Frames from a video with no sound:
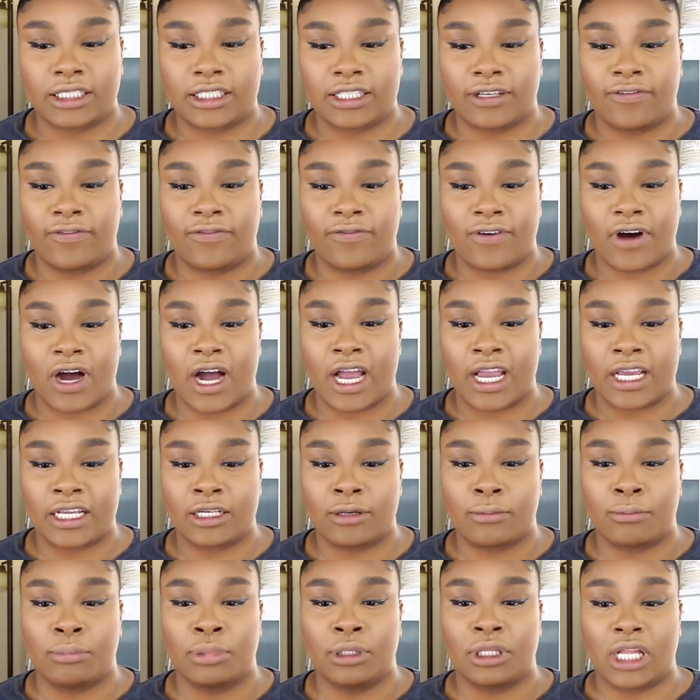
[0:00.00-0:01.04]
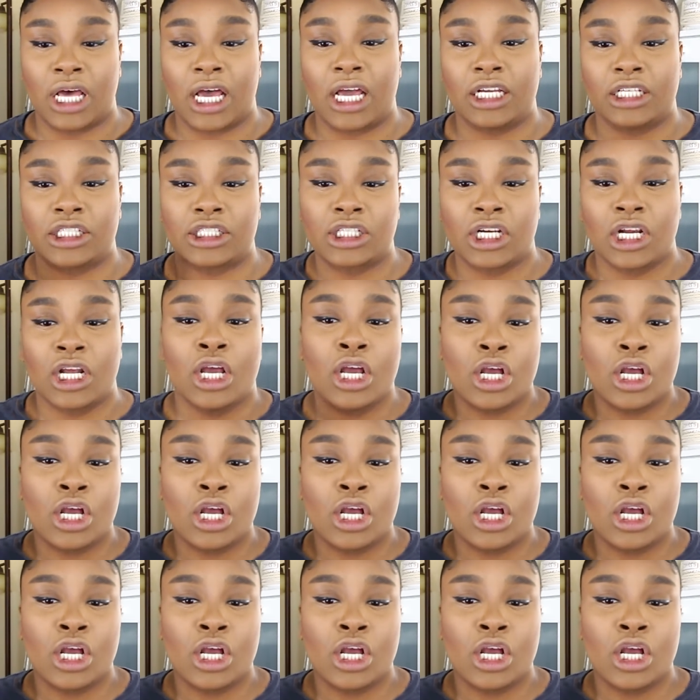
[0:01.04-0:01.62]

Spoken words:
to find blush.